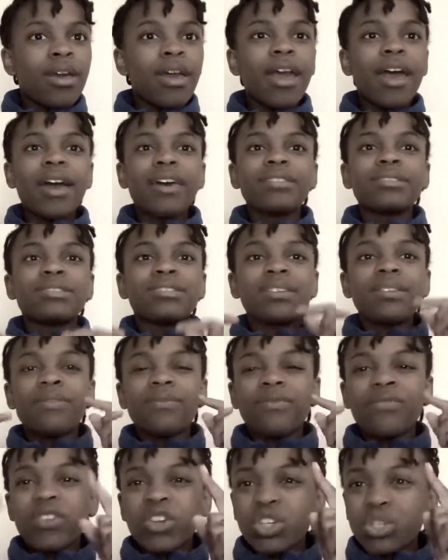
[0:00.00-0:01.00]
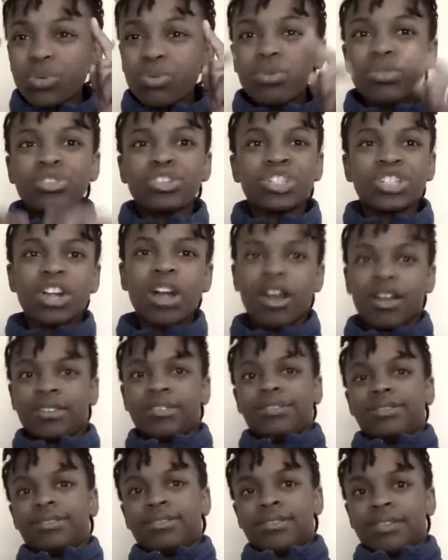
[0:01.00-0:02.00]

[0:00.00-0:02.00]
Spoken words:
as the visual shots.